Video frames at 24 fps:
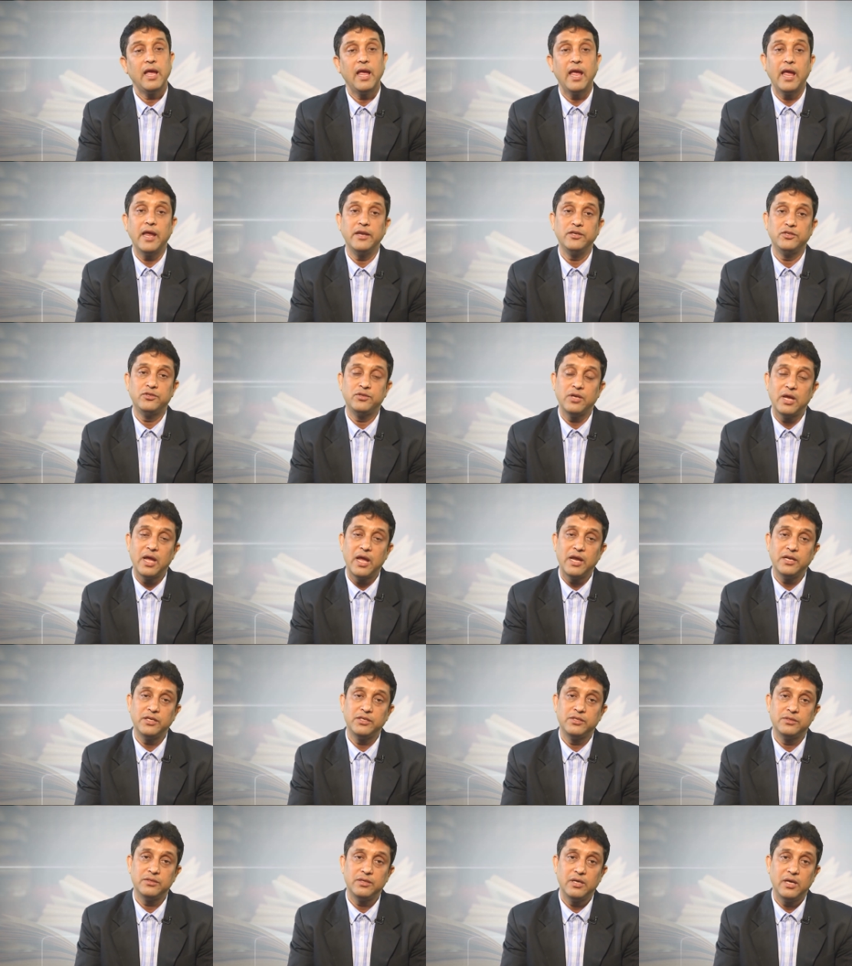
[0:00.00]
and
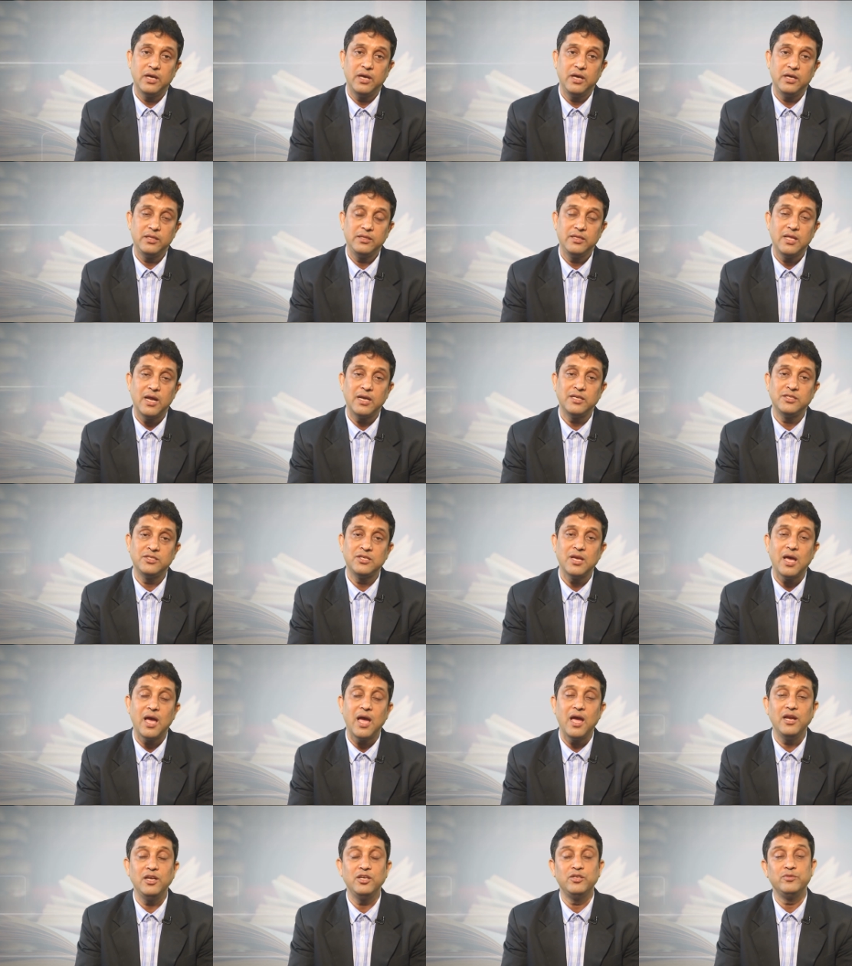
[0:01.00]
that
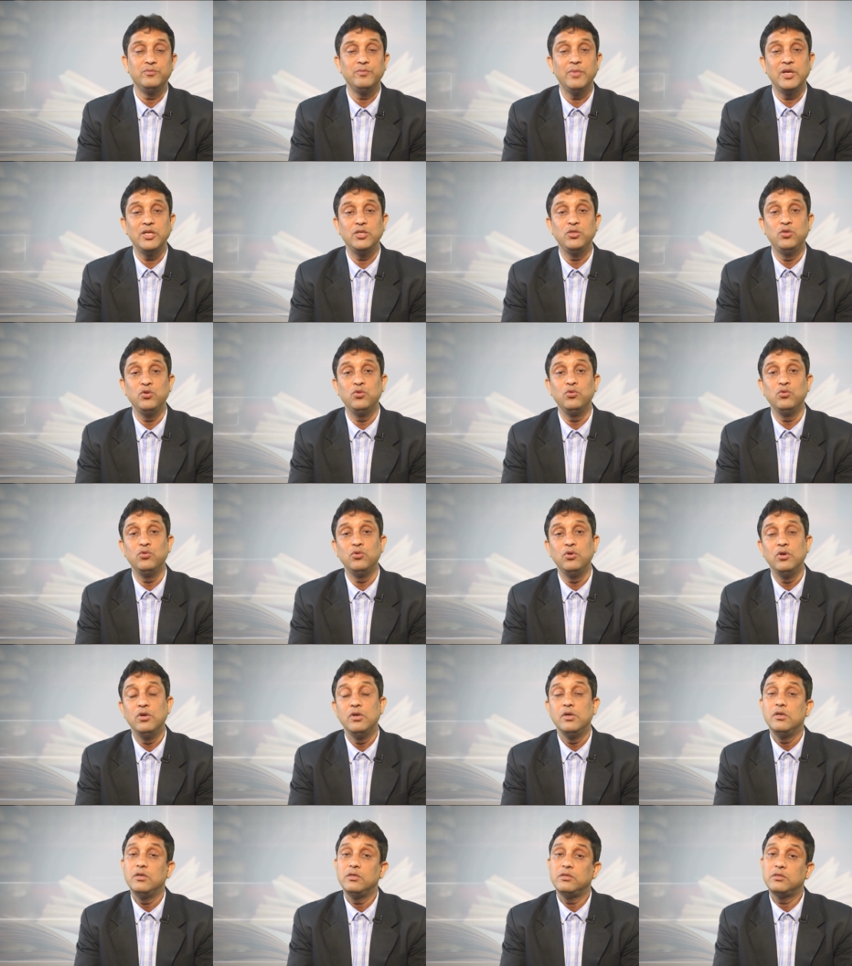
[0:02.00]
child may do
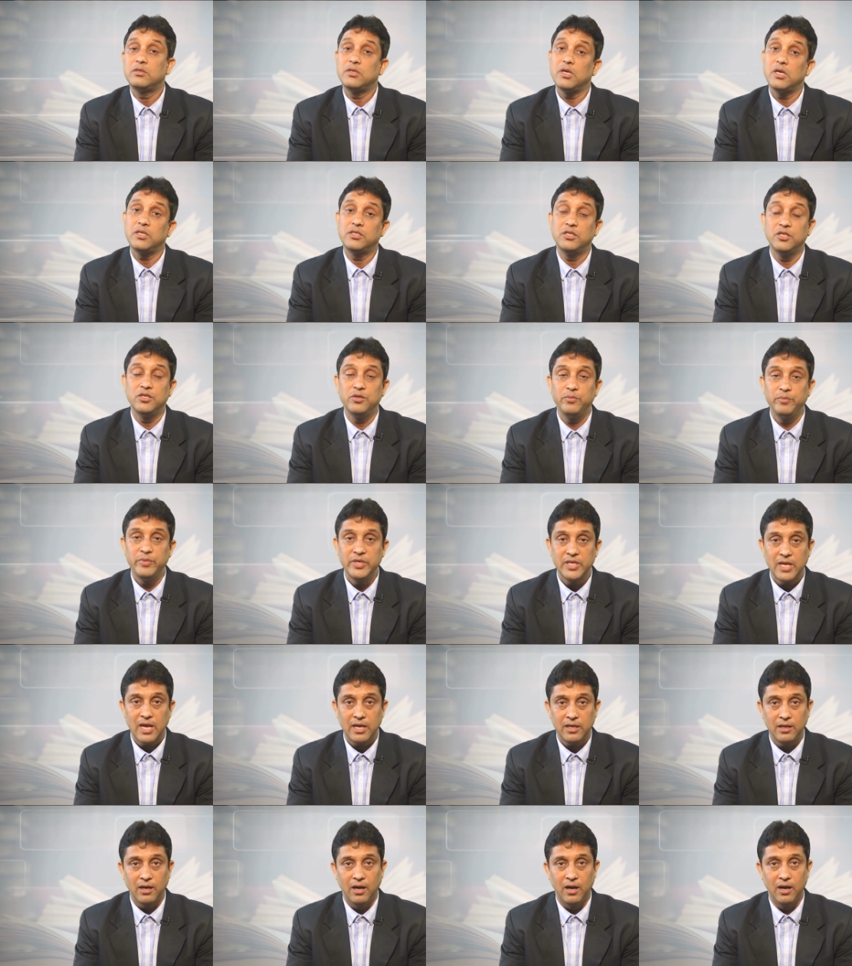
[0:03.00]
certain
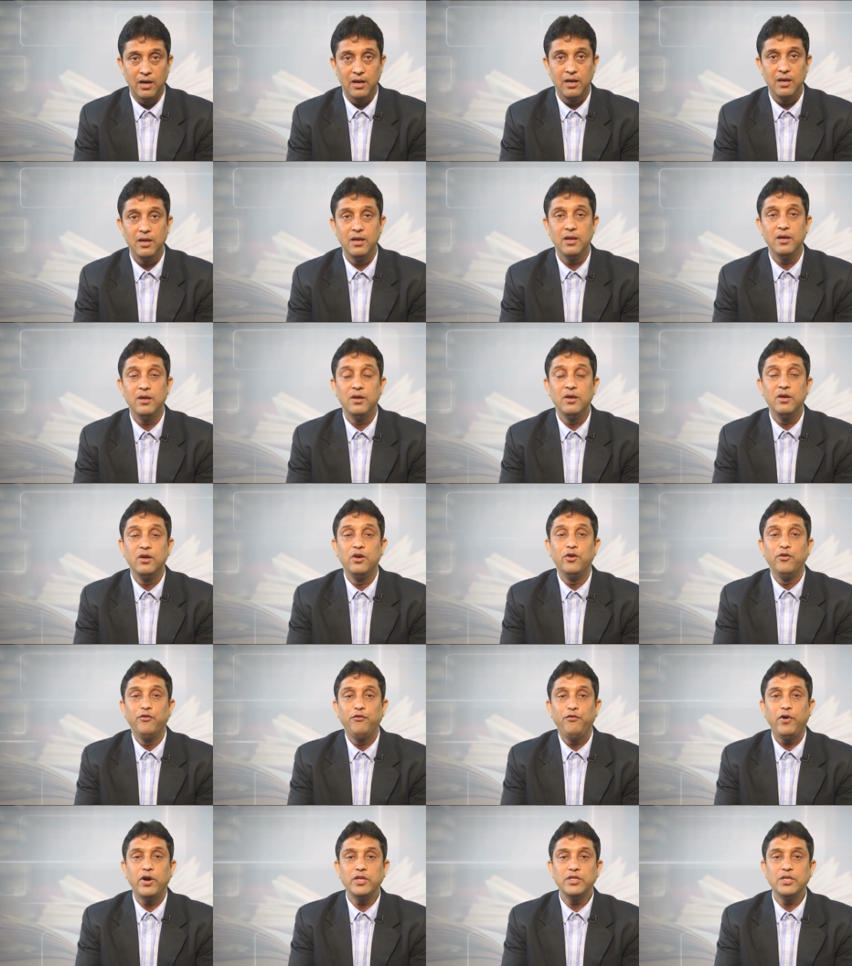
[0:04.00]
miracle.
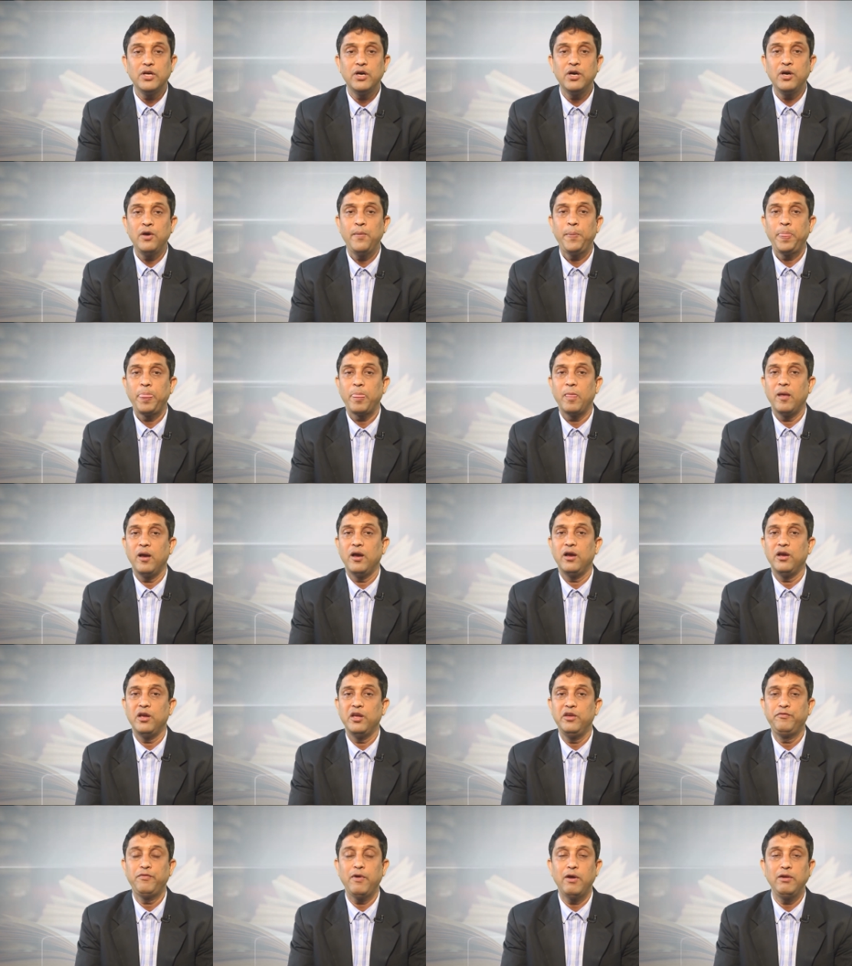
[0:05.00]
Further,
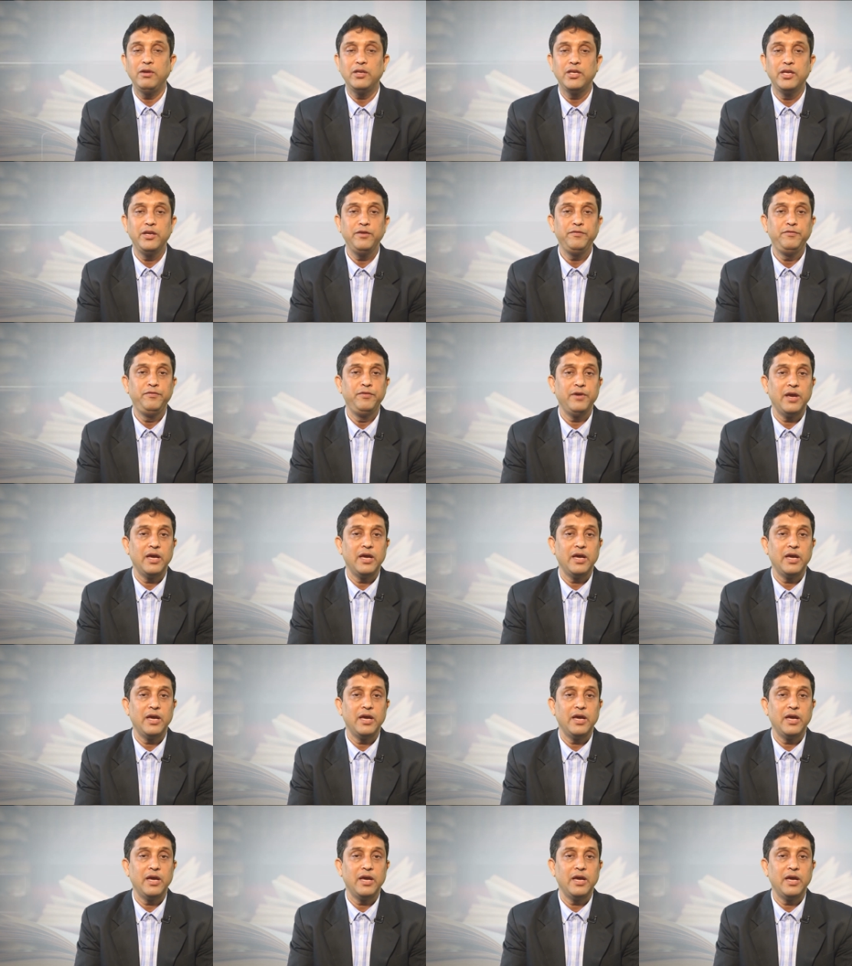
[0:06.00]
if I will give